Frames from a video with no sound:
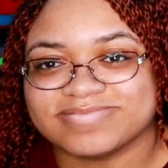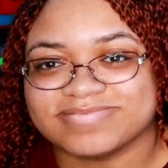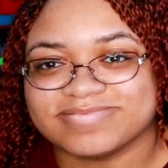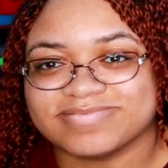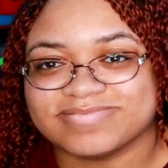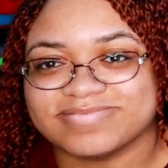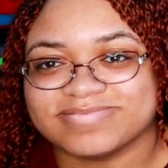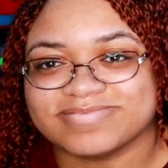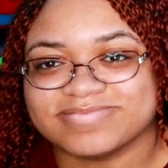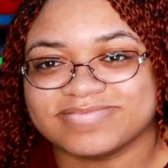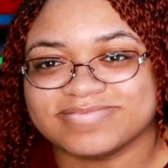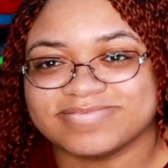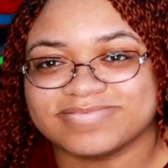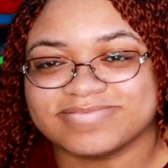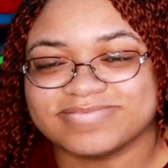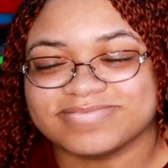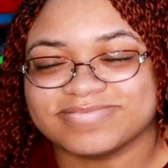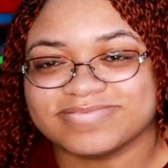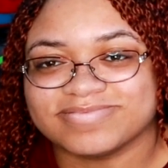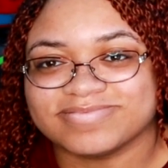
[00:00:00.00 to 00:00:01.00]

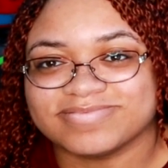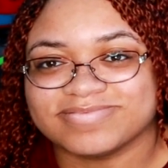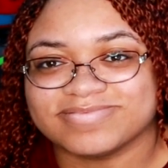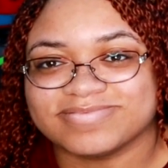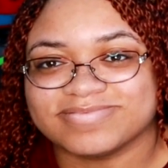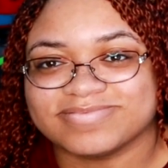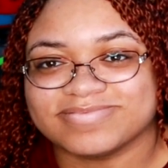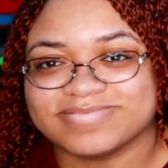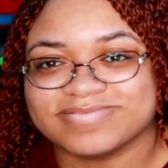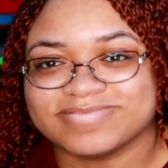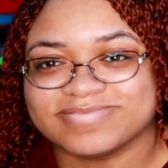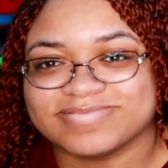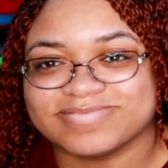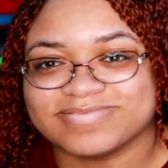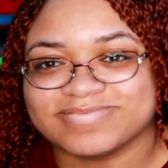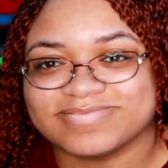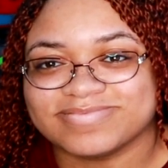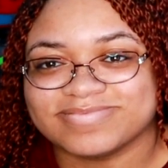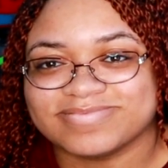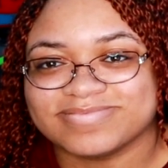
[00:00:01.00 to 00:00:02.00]

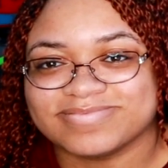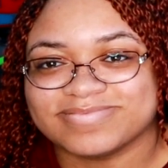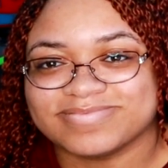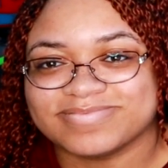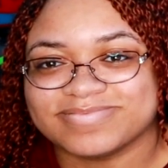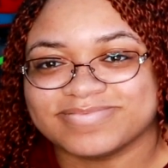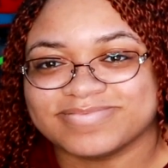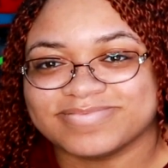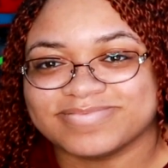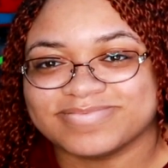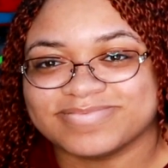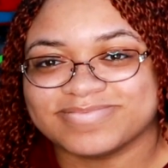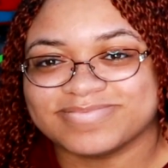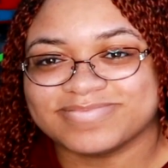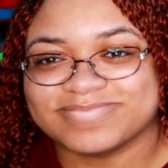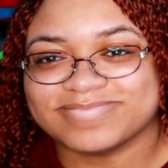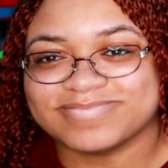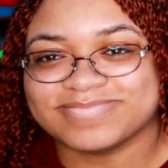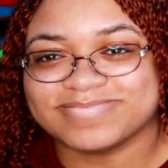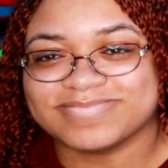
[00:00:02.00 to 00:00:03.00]

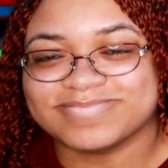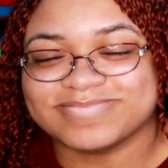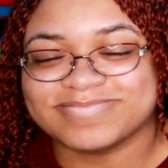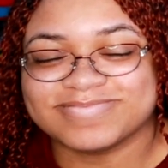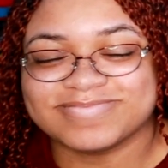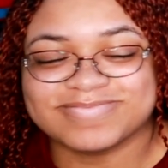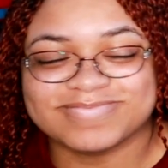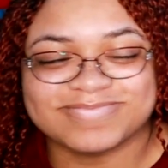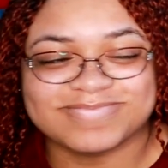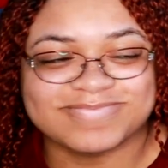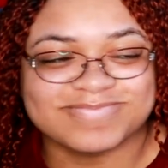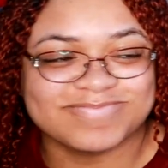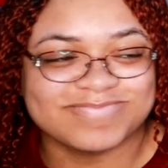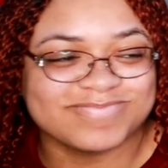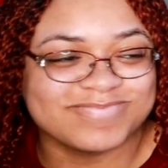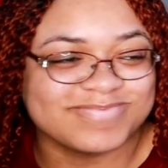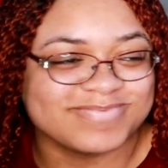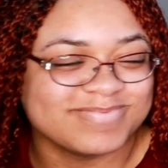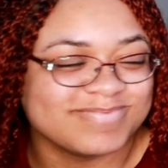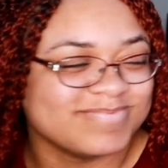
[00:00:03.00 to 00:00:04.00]

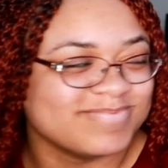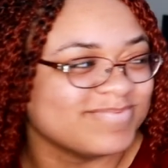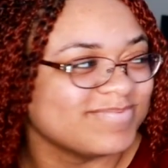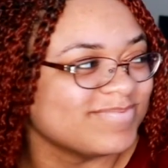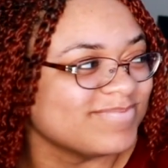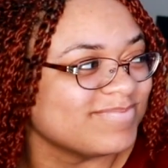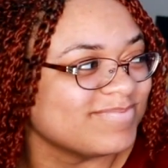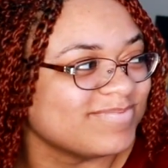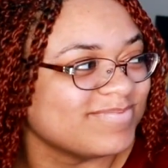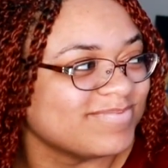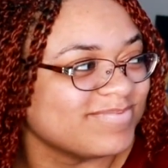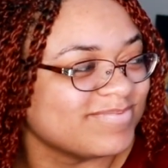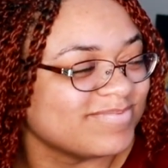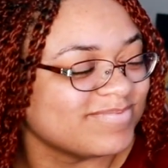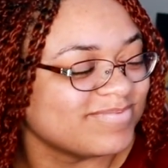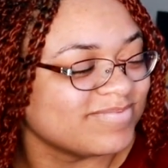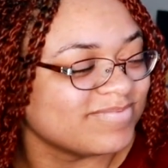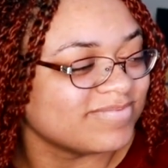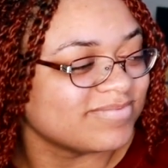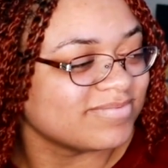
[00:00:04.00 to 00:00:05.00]

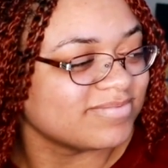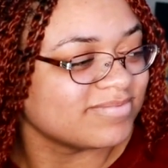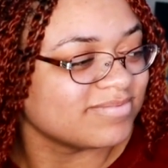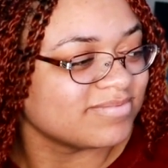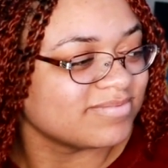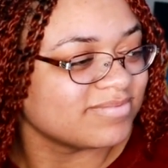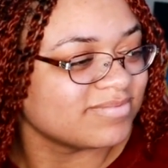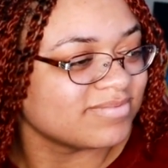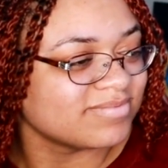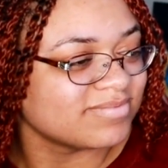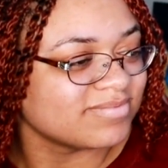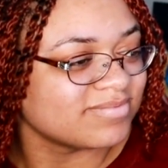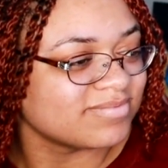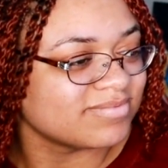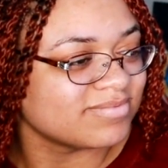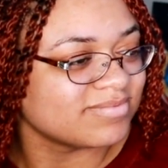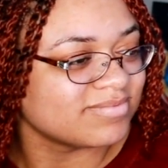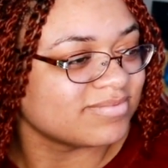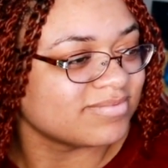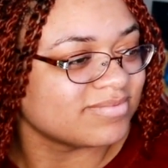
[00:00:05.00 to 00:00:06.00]

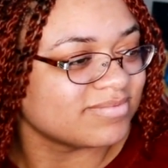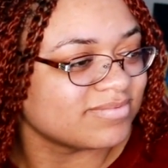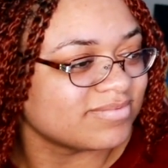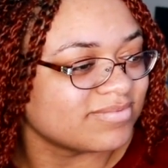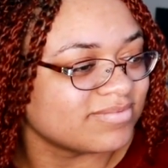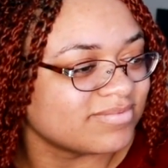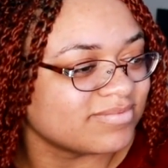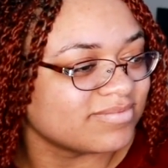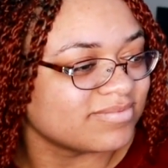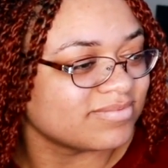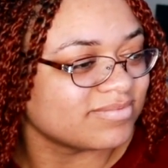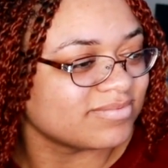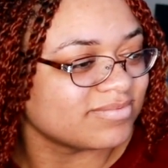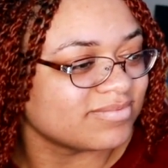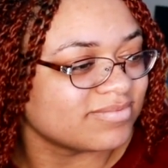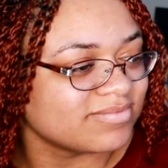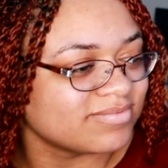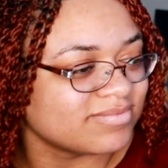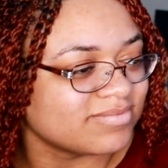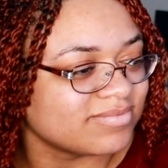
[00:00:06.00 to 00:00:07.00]
(silent)